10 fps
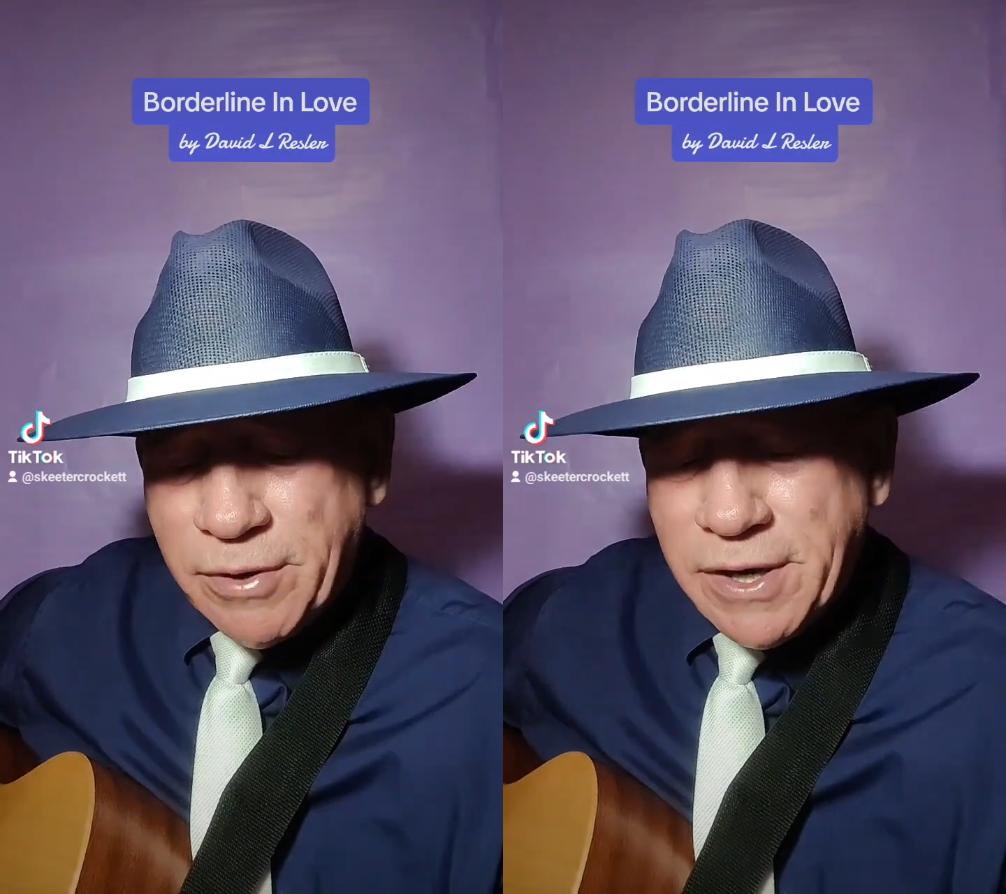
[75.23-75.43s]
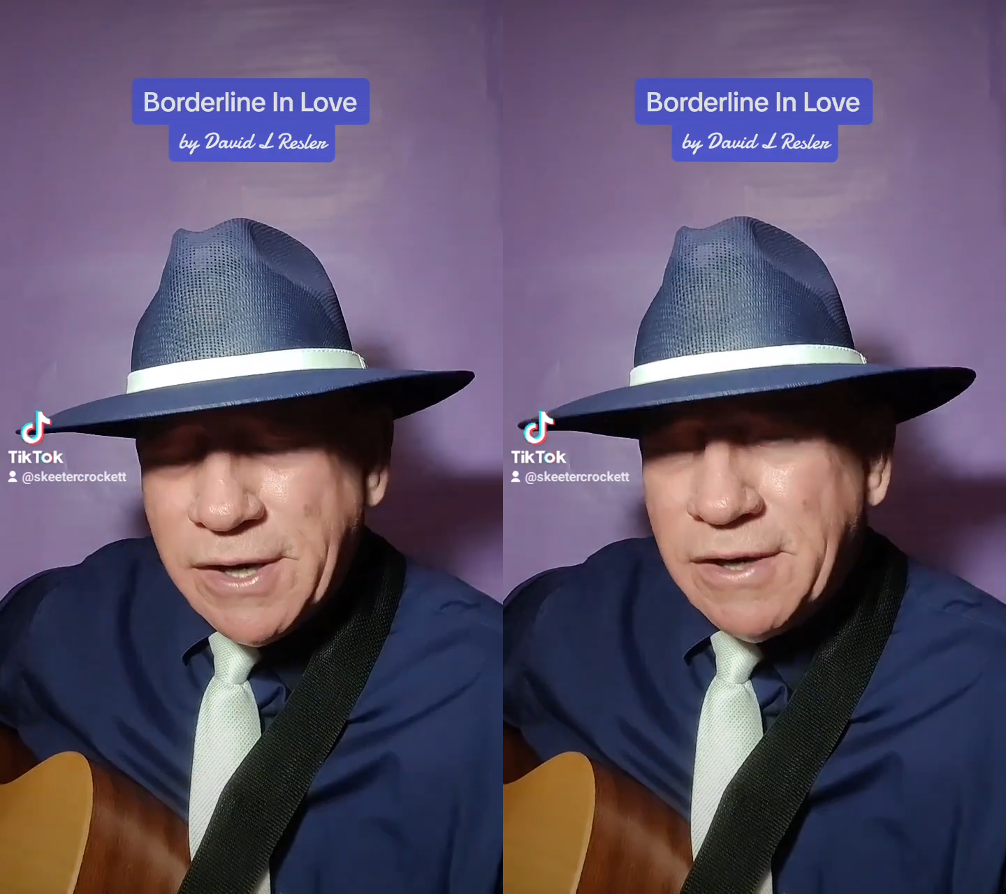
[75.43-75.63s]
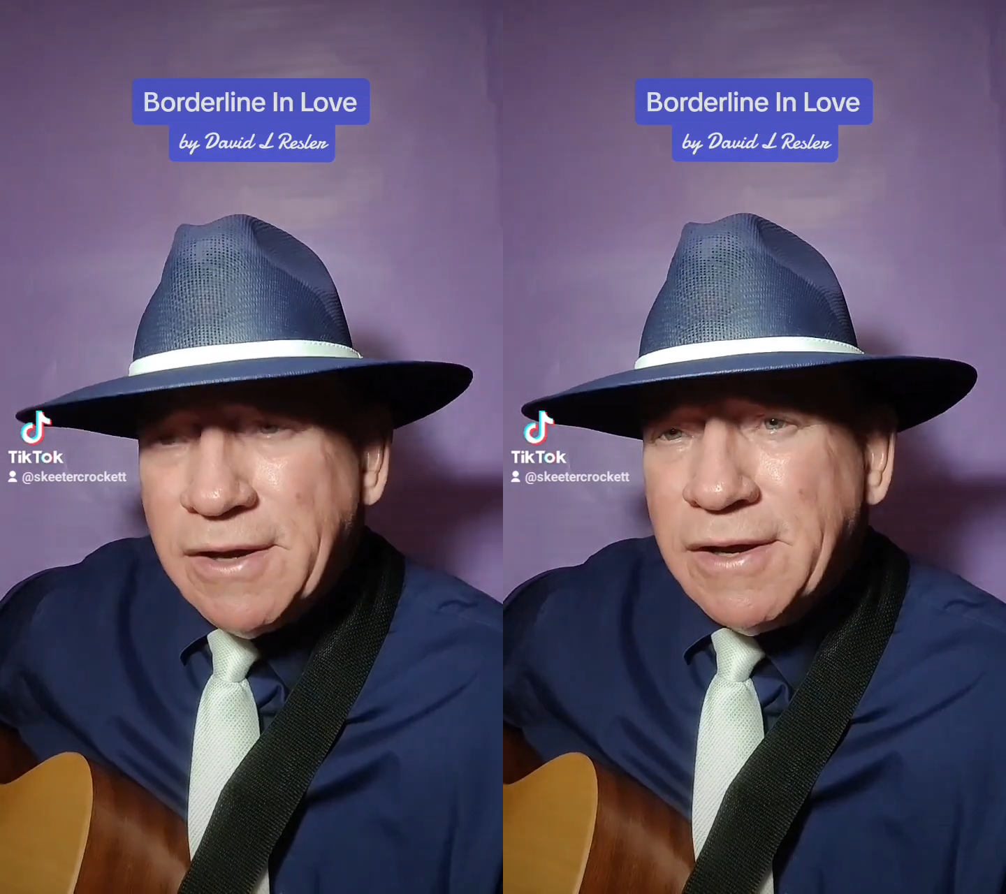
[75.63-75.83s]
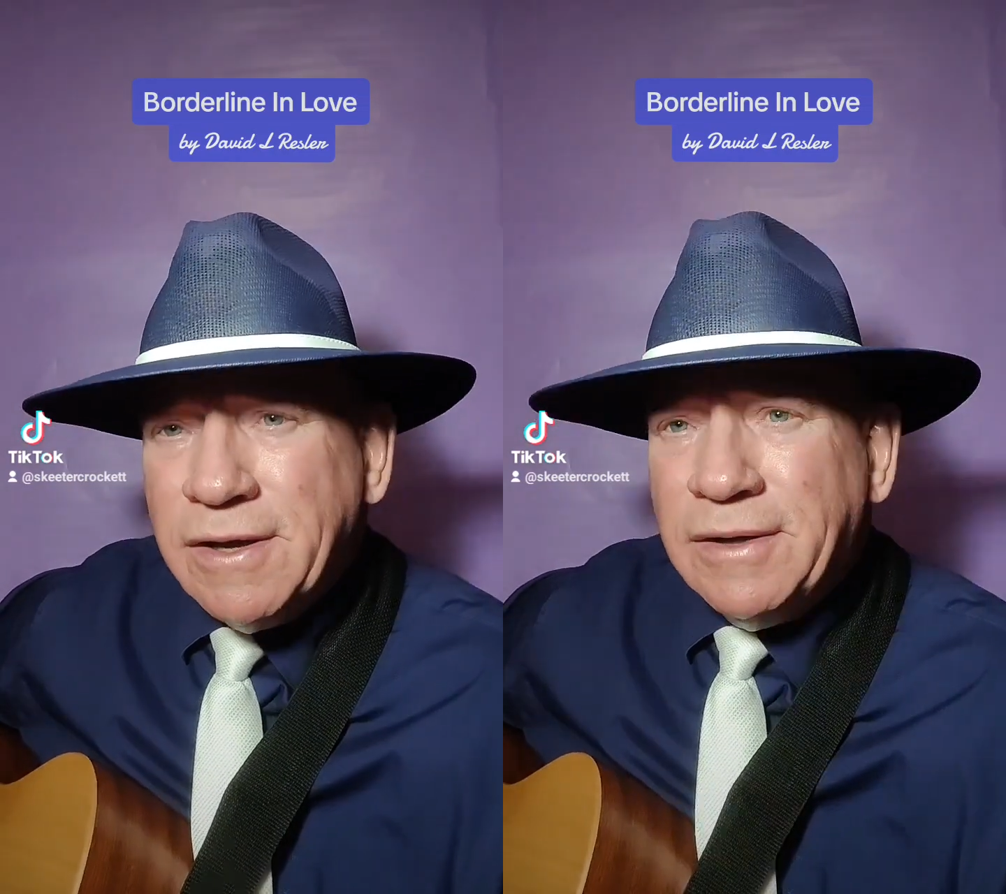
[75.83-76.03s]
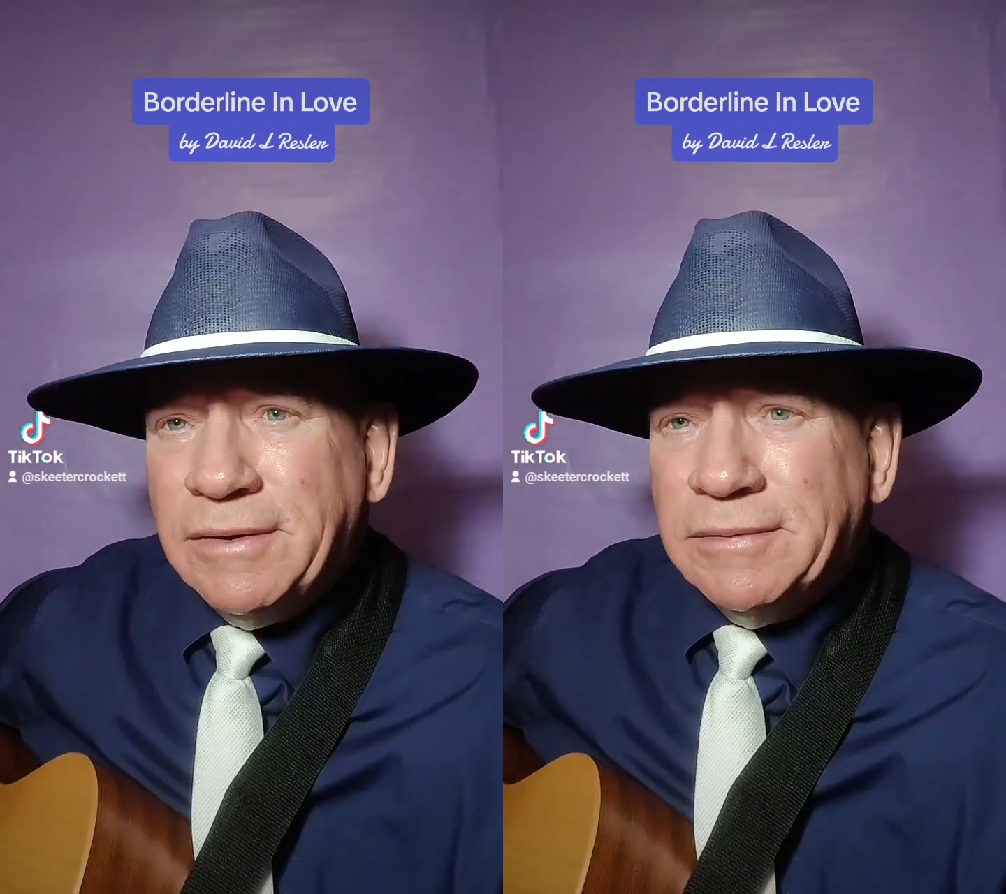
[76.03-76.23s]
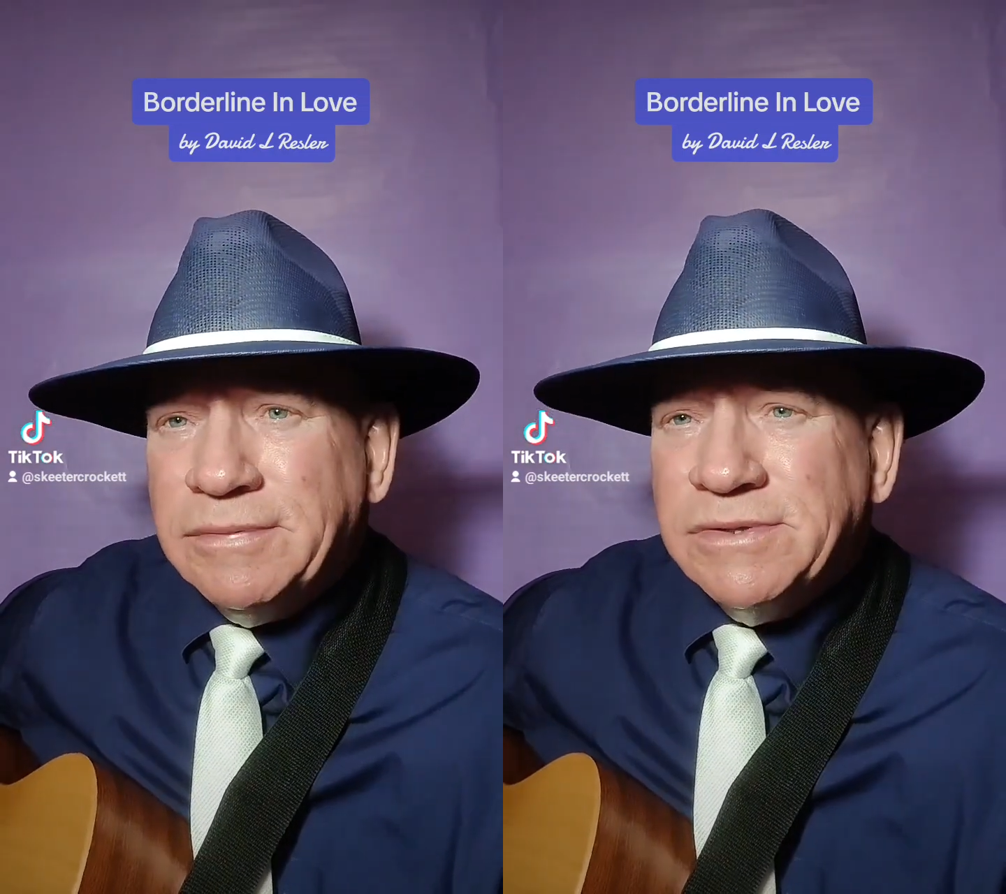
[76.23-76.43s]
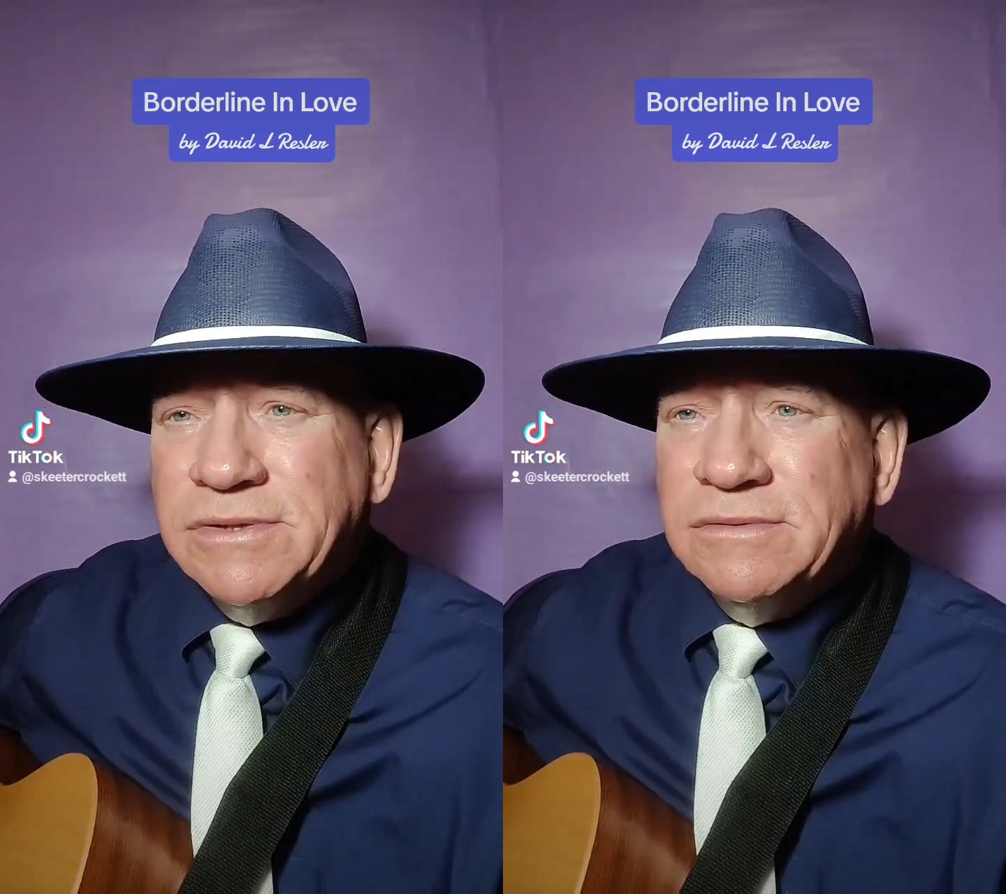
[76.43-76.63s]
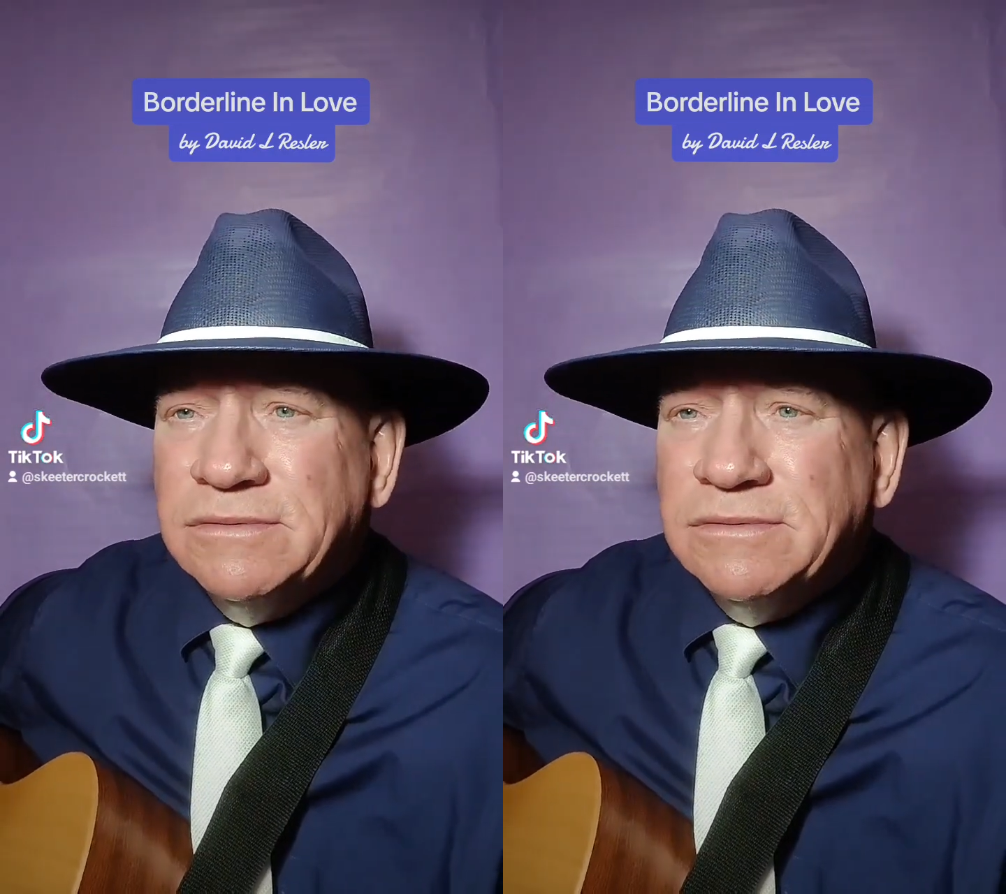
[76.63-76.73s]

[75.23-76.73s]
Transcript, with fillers: breakups.